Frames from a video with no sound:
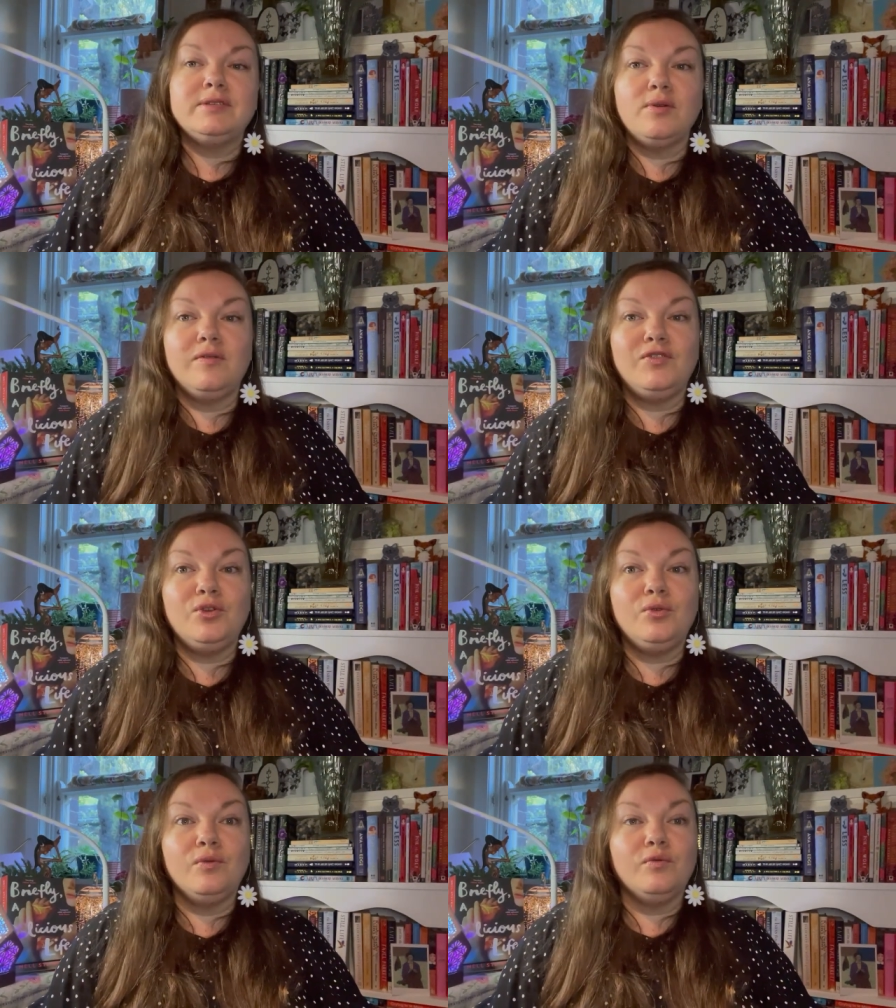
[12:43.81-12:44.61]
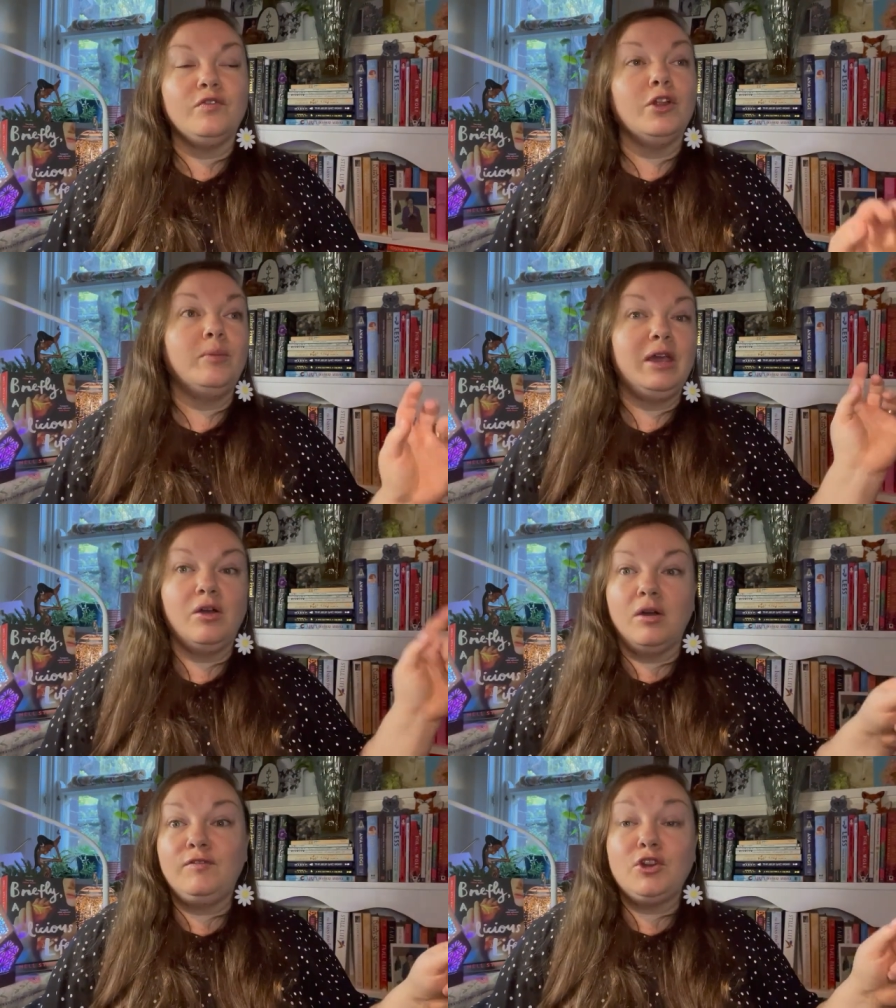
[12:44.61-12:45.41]
So if you follow me,
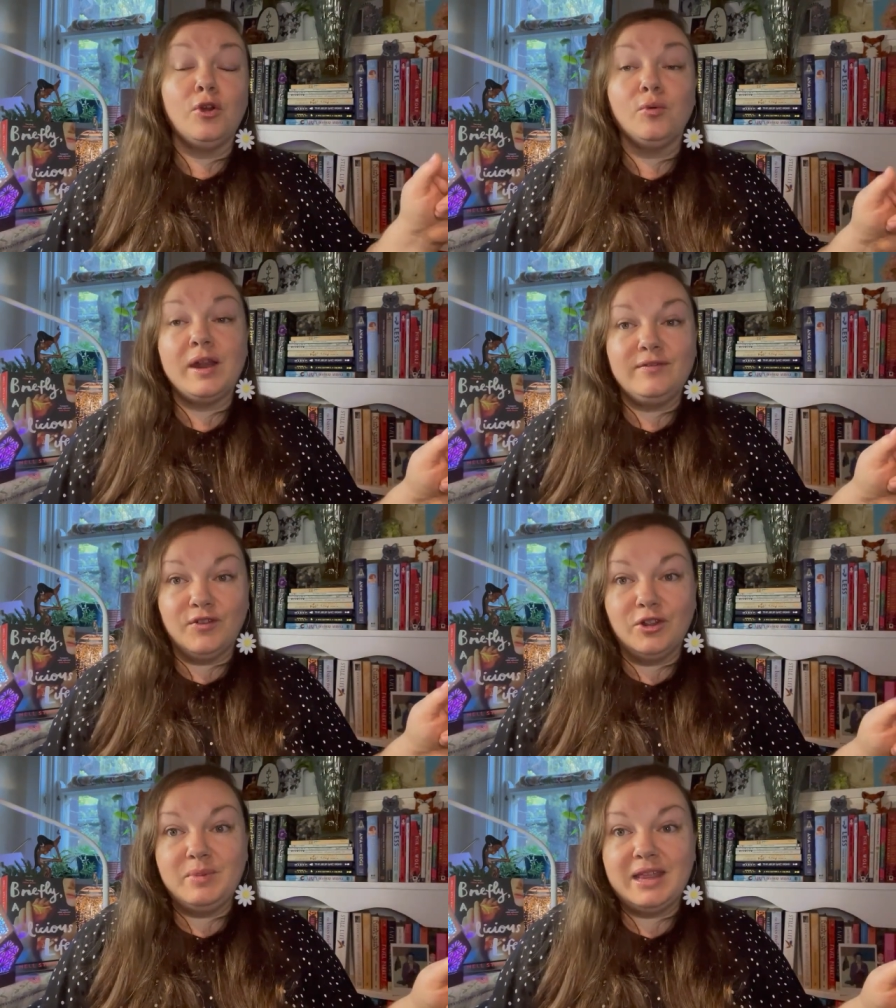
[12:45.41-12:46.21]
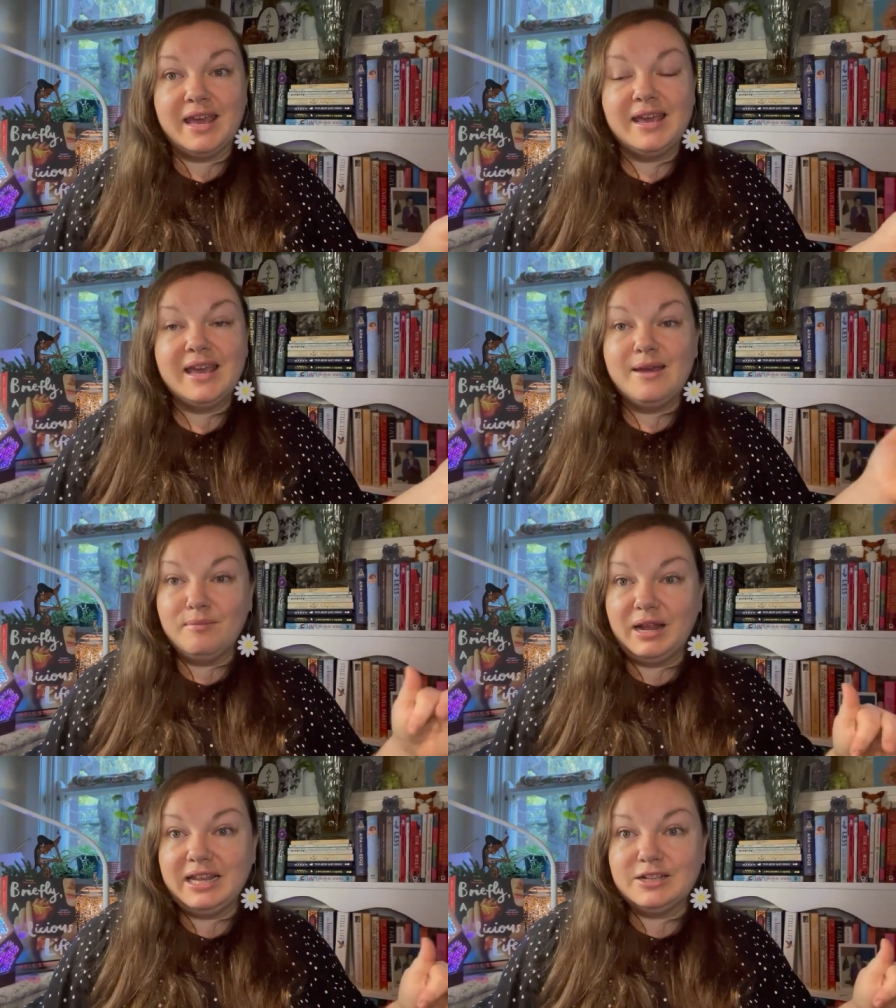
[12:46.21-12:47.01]
if you don't already follow me there,
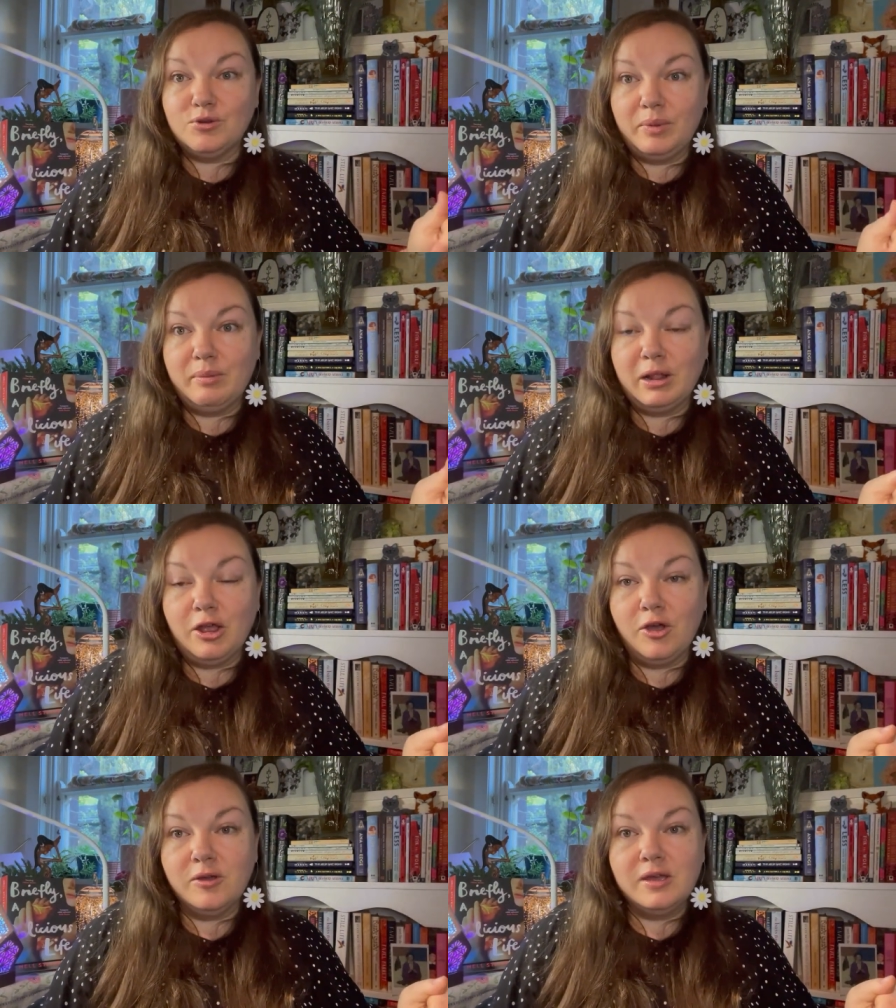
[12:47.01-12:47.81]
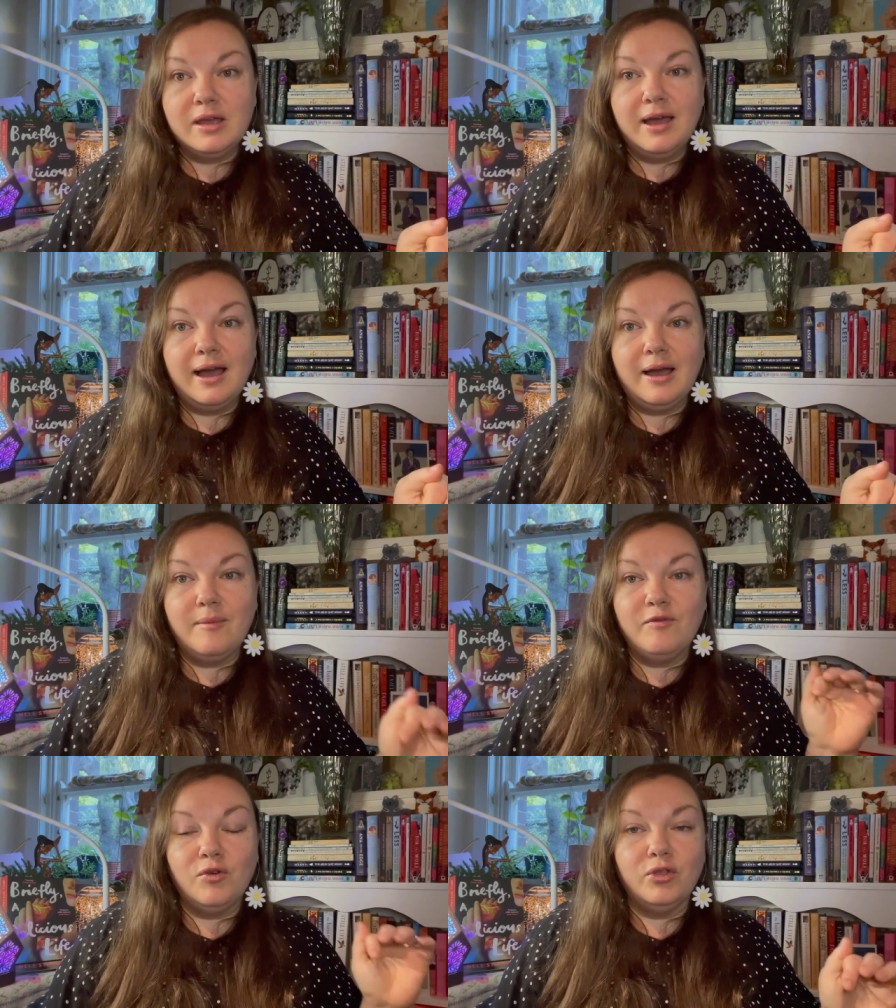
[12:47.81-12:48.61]
my links will be below
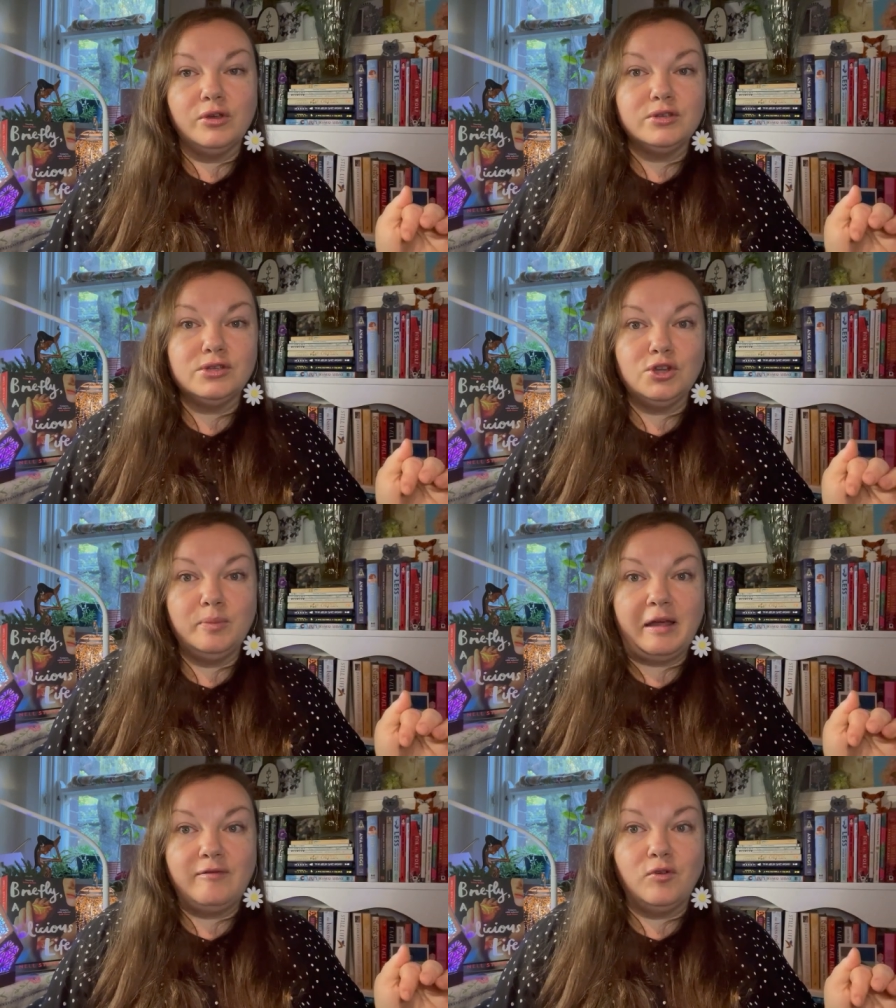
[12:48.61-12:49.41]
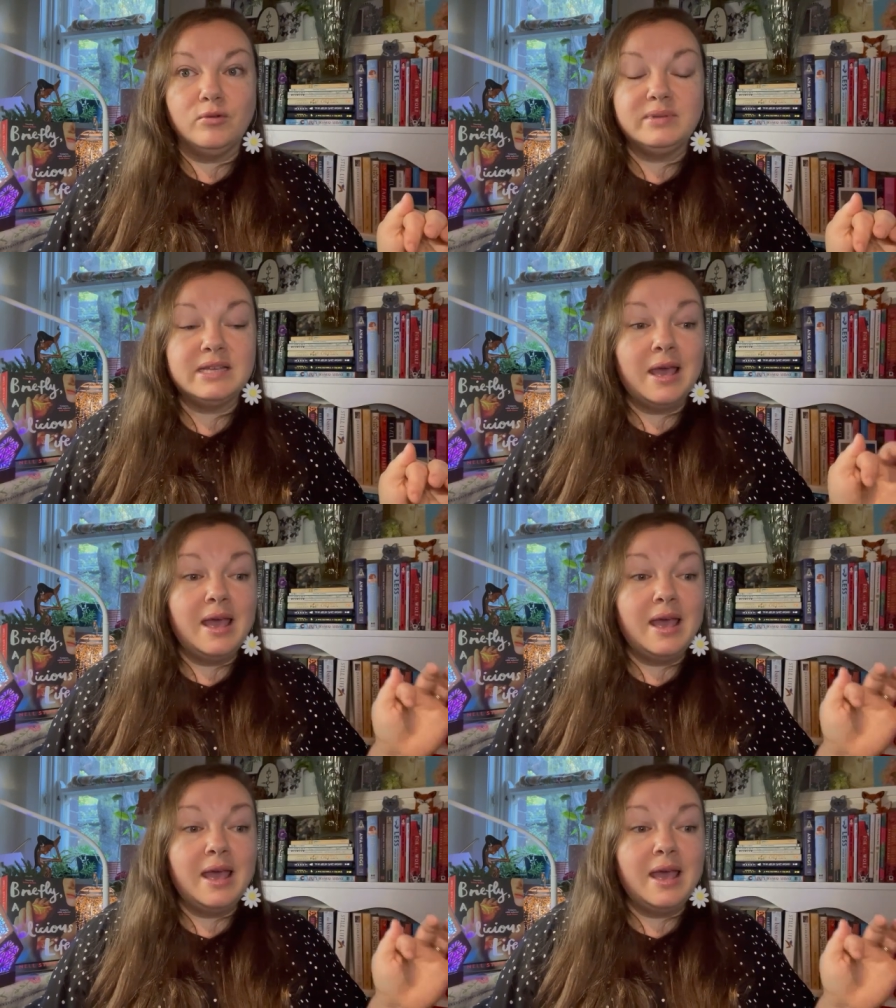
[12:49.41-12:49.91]
um, for those two platforms.